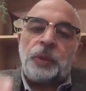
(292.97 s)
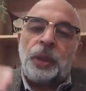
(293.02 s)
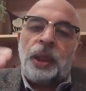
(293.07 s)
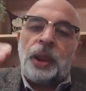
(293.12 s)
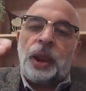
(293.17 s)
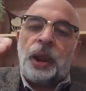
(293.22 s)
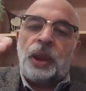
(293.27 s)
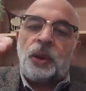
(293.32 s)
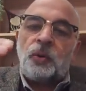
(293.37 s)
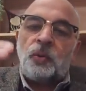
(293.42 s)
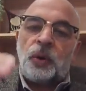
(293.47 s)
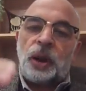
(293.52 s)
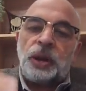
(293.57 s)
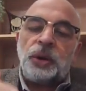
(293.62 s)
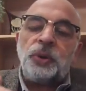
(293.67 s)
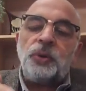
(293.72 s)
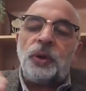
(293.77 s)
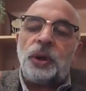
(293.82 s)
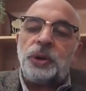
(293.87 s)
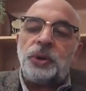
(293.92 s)
and when
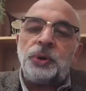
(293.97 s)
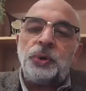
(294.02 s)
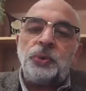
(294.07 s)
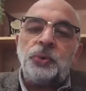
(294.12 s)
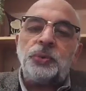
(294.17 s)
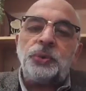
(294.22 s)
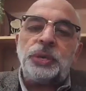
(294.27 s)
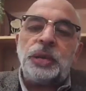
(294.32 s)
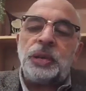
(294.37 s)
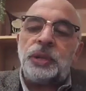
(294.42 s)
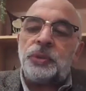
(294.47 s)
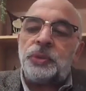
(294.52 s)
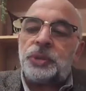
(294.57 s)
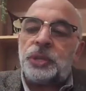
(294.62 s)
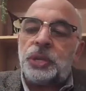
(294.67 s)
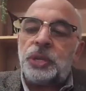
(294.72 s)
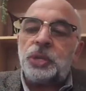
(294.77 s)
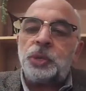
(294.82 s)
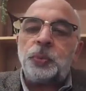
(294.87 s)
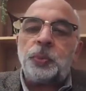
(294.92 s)
you are using
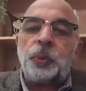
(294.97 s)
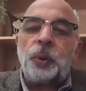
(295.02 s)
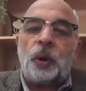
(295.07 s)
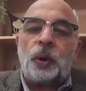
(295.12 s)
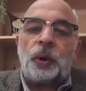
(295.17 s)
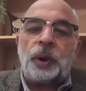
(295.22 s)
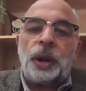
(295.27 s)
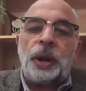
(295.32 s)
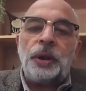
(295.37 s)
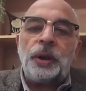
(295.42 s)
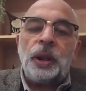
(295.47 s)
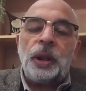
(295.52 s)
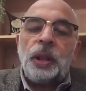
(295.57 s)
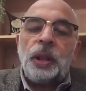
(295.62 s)
these products,